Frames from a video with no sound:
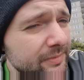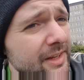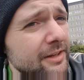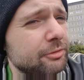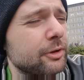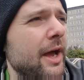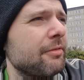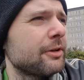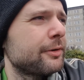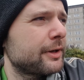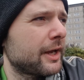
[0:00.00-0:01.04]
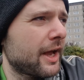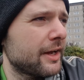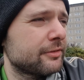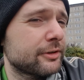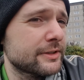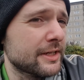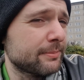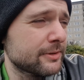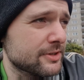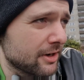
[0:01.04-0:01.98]
if you have a look at, for
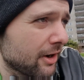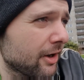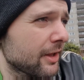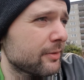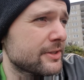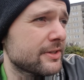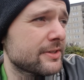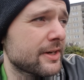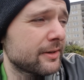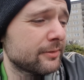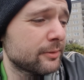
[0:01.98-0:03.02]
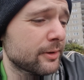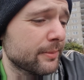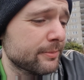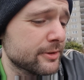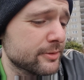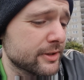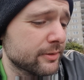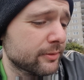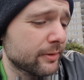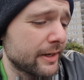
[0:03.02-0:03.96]
example, Scala, which is uh, what I'm
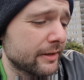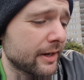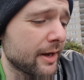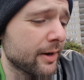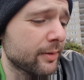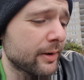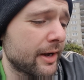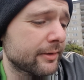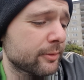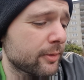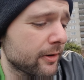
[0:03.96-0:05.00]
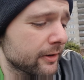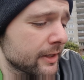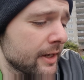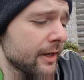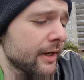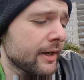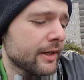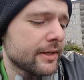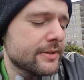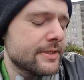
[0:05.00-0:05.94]
using right now after work,
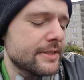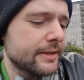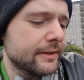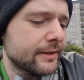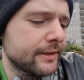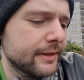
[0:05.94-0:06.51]
it's uh,